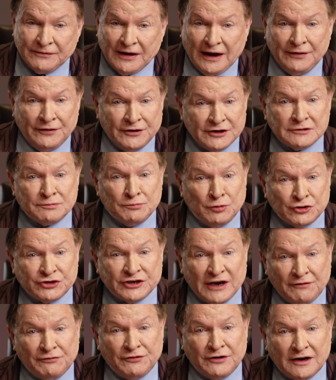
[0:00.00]
And this puts
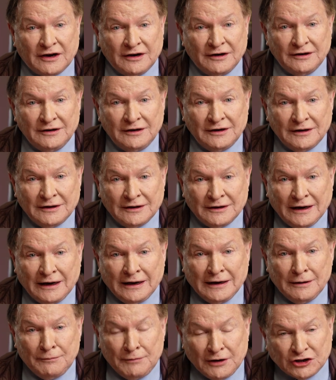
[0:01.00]
Africa
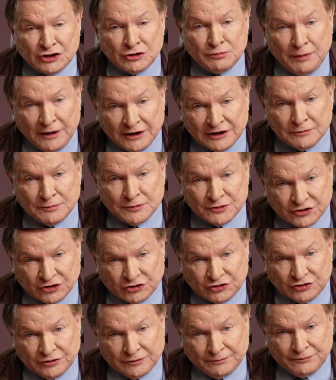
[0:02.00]
in a much better
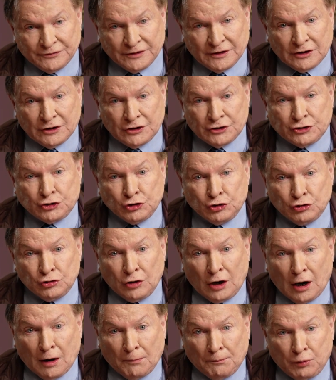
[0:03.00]
position
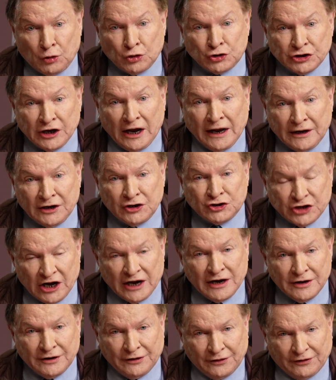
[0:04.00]
to push an
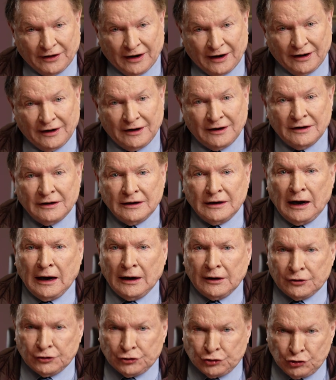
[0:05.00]
agenda there.
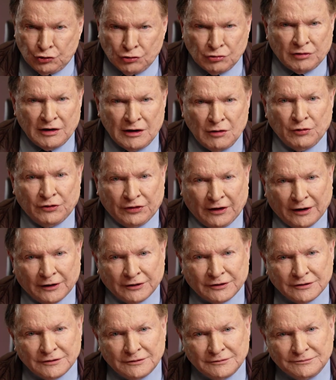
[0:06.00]
Do you agree with
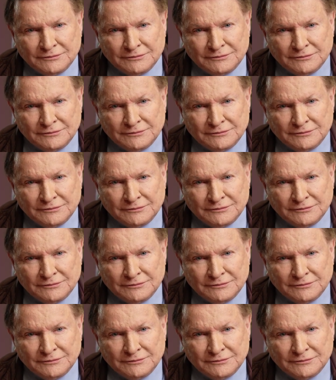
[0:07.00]
that?